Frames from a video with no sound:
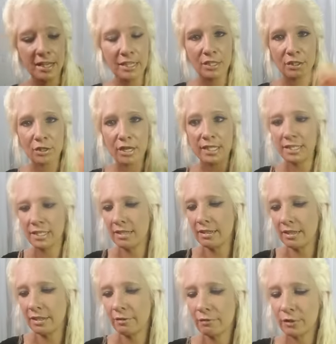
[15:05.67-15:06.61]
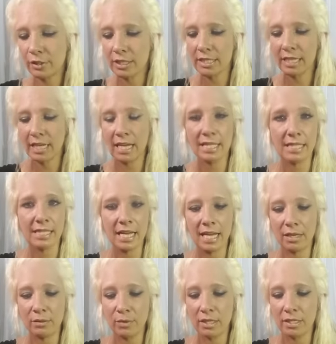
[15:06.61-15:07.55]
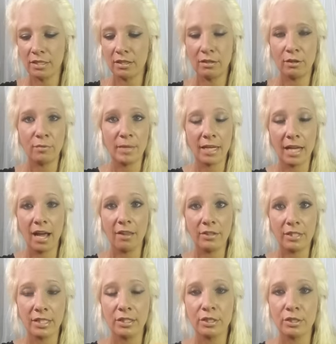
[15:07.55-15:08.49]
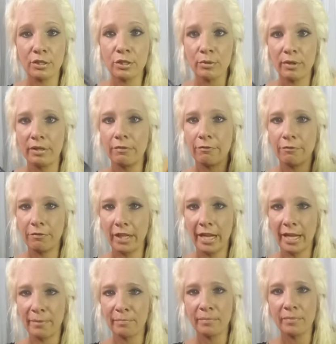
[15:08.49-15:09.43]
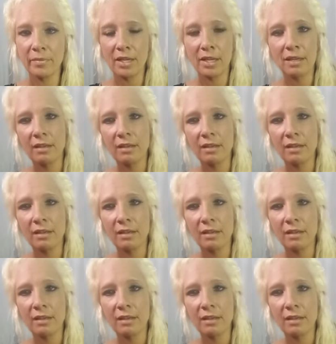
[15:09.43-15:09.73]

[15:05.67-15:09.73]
It's crazy that the first thing I said was, oh my God, this is your twin flame.